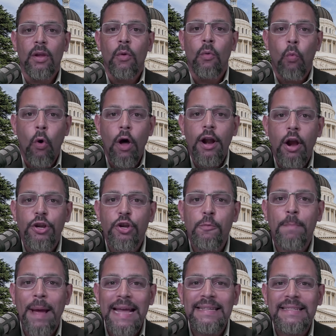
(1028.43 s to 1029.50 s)
What are you
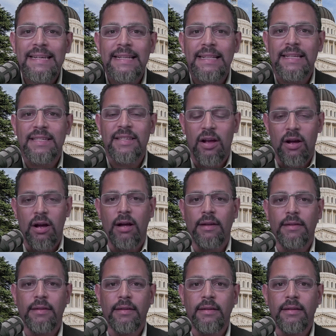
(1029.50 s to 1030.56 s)
basing this on?
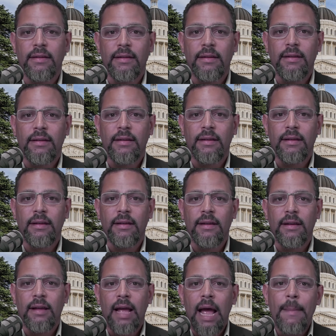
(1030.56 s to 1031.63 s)

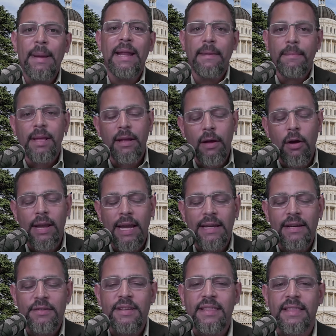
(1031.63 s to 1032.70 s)
I mean, okay,
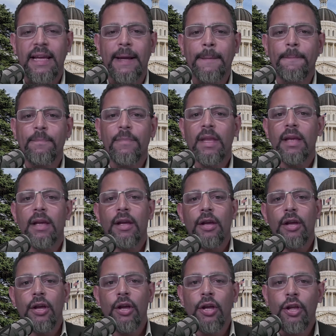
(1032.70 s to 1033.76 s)
here's the thing.
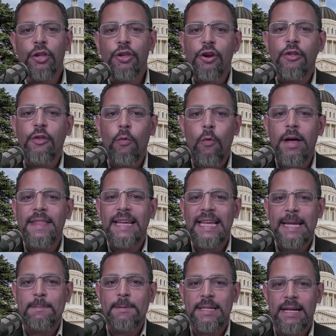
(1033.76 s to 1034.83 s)
You're the one that
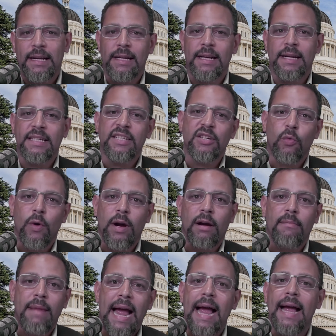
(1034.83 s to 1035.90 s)
keeps telling us to wear a
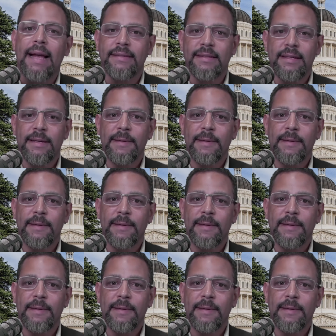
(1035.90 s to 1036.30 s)
mask.